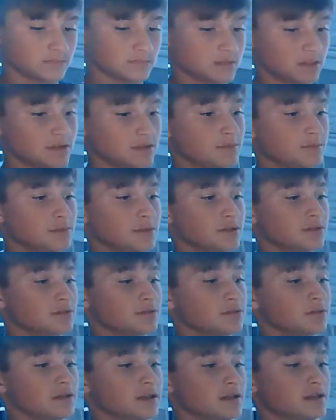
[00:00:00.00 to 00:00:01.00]
the
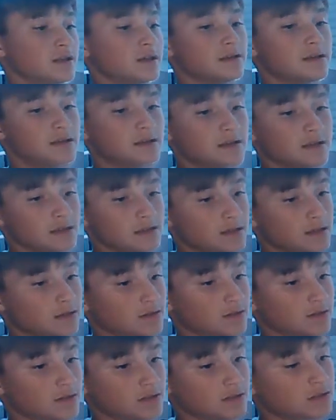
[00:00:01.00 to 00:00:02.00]
build, like, it
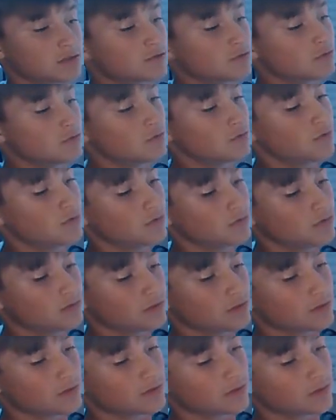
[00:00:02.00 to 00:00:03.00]
looks cool,
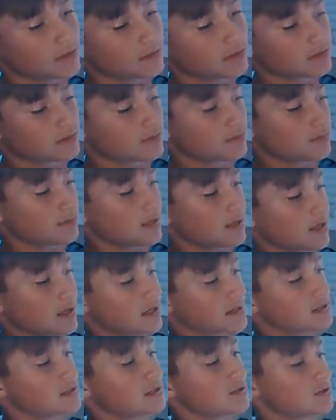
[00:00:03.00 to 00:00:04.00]
like with the
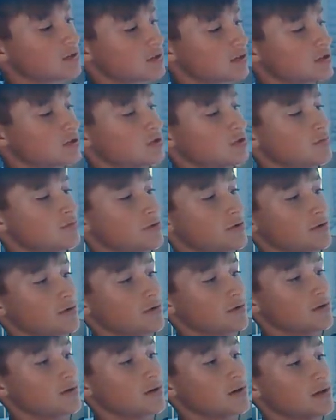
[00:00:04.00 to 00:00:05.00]
black. That looks super
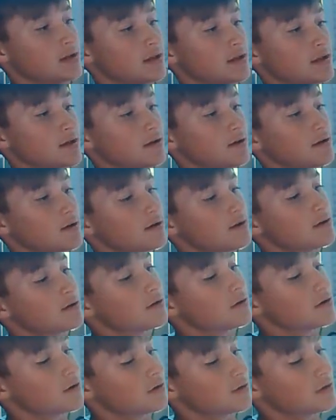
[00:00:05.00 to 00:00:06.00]
neat
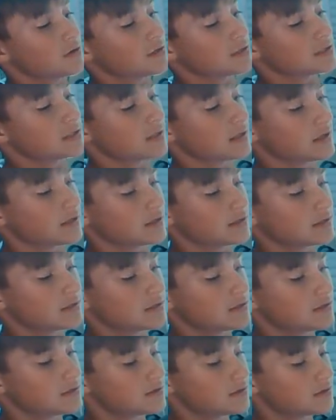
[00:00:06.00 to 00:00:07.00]
on the sides.
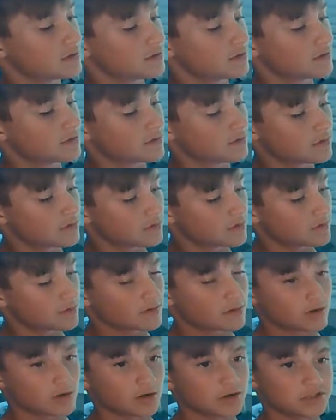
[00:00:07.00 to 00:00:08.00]

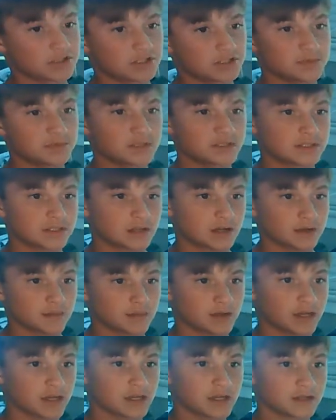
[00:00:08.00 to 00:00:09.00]
RGB is not
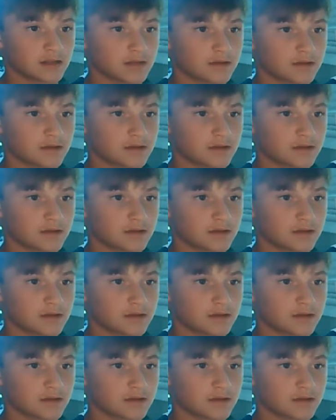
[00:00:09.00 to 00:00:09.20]
bad.